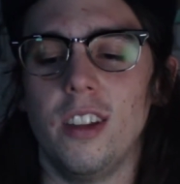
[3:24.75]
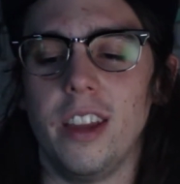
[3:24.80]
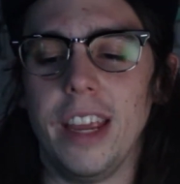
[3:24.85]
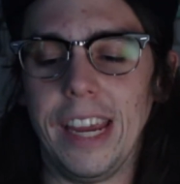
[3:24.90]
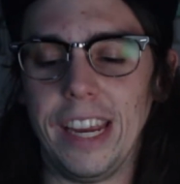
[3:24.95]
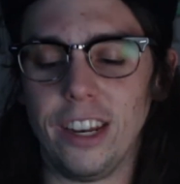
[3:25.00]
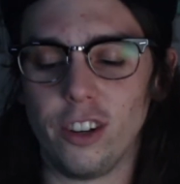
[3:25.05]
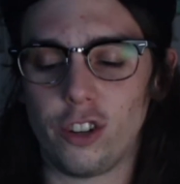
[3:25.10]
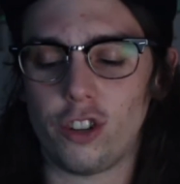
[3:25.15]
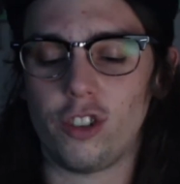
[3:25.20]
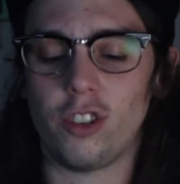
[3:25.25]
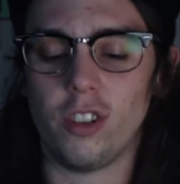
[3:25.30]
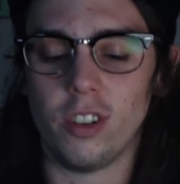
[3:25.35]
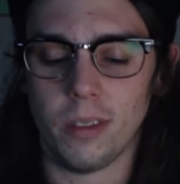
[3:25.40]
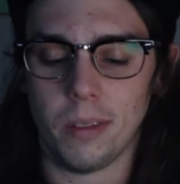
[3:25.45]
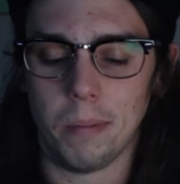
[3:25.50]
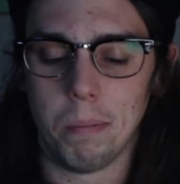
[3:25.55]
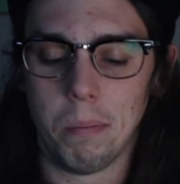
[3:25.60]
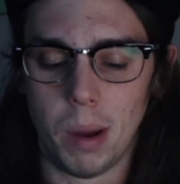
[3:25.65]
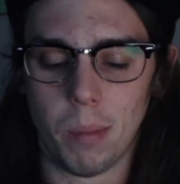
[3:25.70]
each
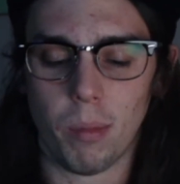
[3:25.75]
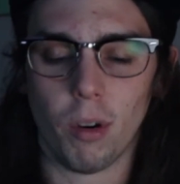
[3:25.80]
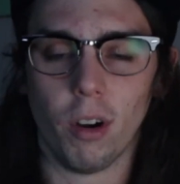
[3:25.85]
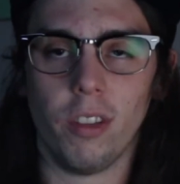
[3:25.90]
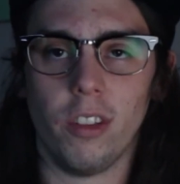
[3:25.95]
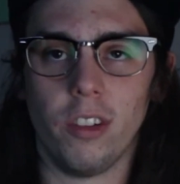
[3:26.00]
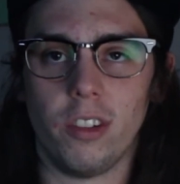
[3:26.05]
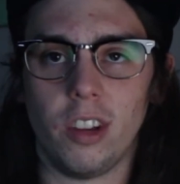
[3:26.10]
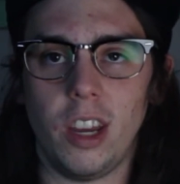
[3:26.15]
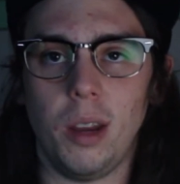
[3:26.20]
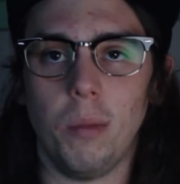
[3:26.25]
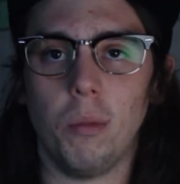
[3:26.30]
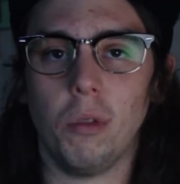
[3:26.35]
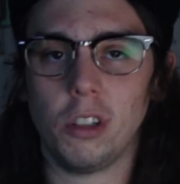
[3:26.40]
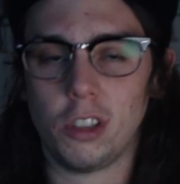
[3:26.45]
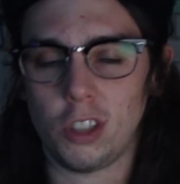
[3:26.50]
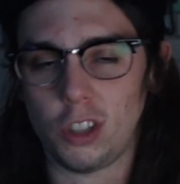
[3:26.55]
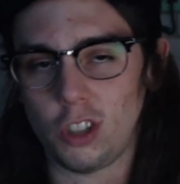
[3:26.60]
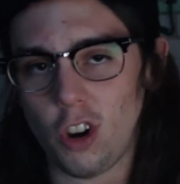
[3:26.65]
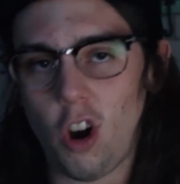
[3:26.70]
member of the team
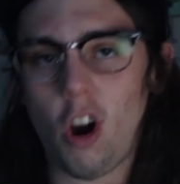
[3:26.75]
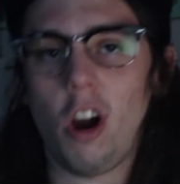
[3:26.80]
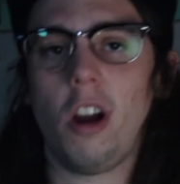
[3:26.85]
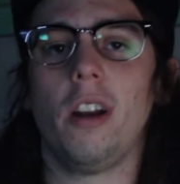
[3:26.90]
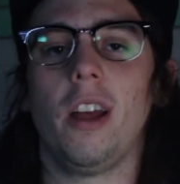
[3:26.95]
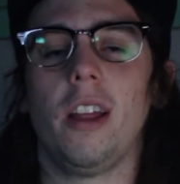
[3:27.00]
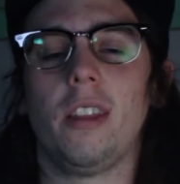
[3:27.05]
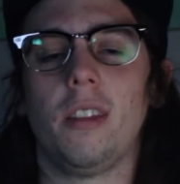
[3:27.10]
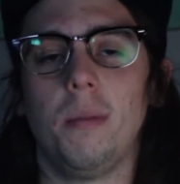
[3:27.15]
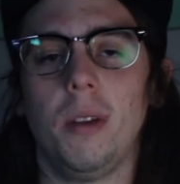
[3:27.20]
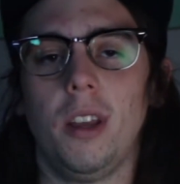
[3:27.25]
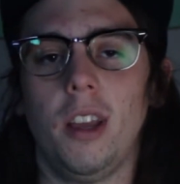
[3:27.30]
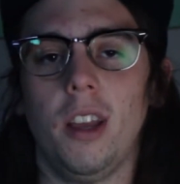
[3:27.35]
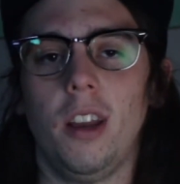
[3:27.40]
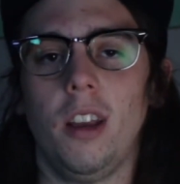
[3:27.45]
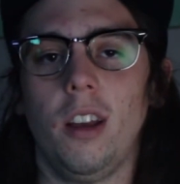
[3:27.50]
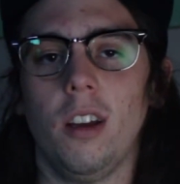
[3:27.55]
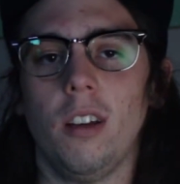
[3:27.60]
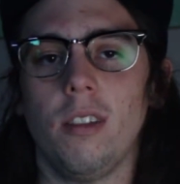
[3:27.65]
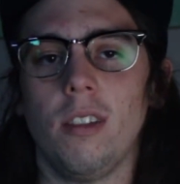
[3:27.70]
would start at the
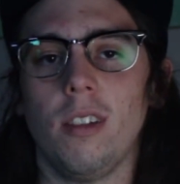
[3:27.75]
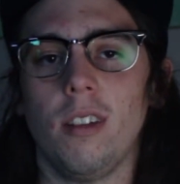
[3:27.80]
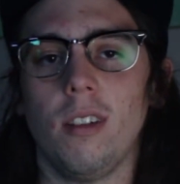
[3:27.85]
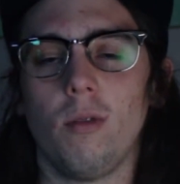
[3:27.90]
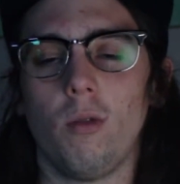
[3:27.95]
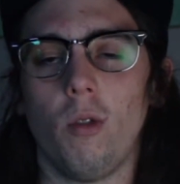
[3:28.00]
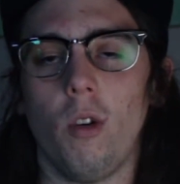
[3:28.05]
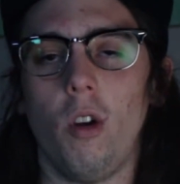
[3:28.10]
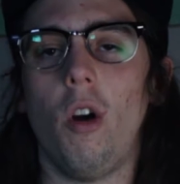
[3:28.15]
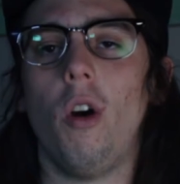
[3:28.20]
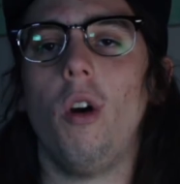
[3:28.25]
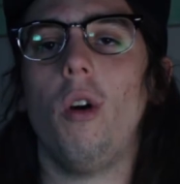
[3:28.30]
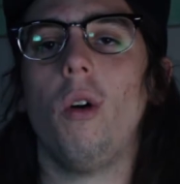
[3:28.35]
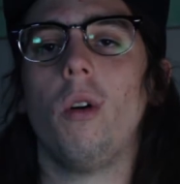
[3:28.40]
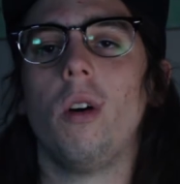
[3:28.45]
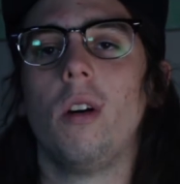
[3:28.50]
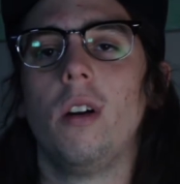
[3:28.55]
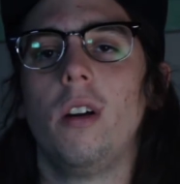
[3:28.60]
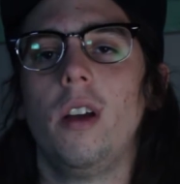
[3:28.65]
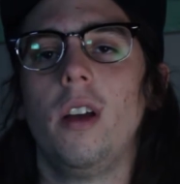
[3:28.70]
beginning of the row
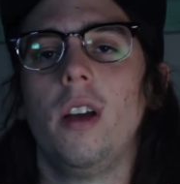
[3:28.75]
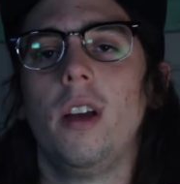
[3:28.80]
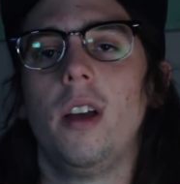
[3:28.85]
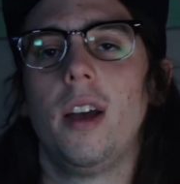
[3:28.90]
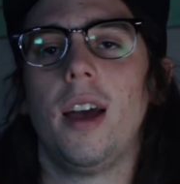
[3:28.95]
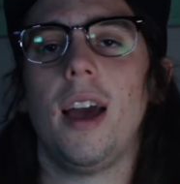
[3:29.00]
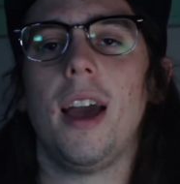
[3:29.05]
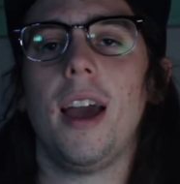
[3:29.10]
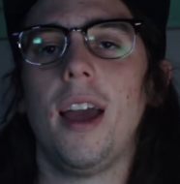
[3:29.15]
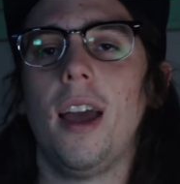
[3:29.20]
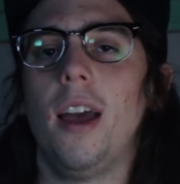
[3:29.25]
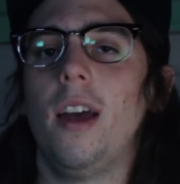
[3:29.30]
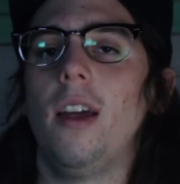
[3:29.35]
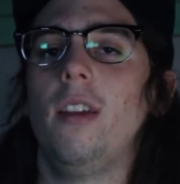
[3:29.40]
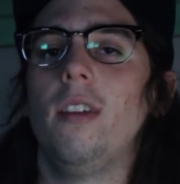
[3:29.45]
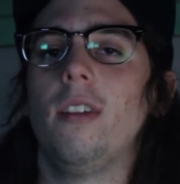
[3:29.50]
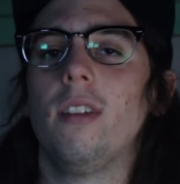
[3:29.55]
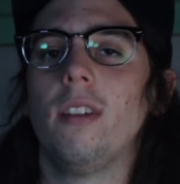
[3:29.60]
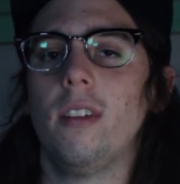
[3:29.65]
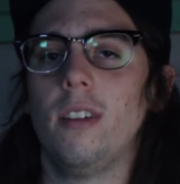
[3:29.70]
and